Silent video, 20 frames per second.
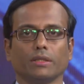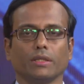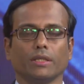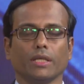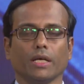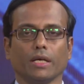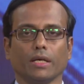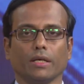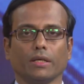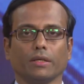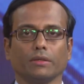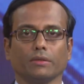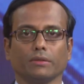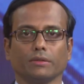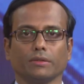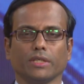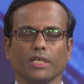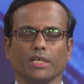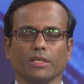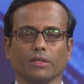
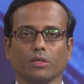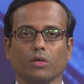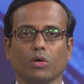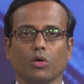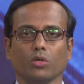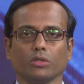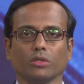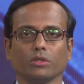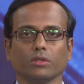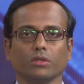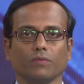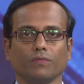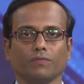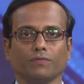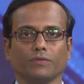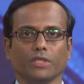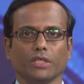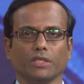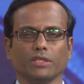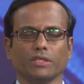the causes
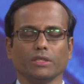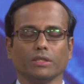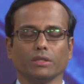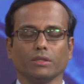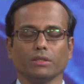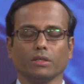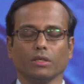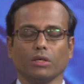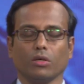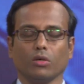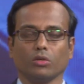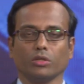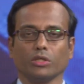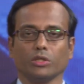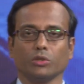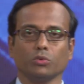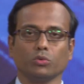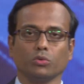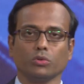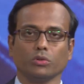of changing or
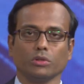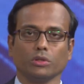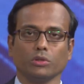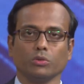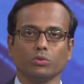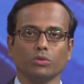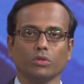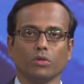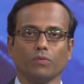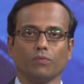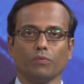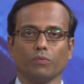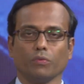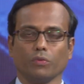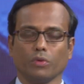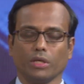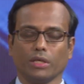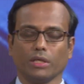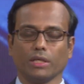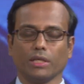use of
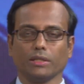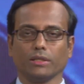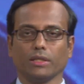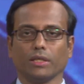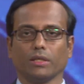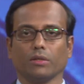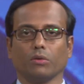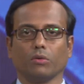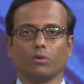English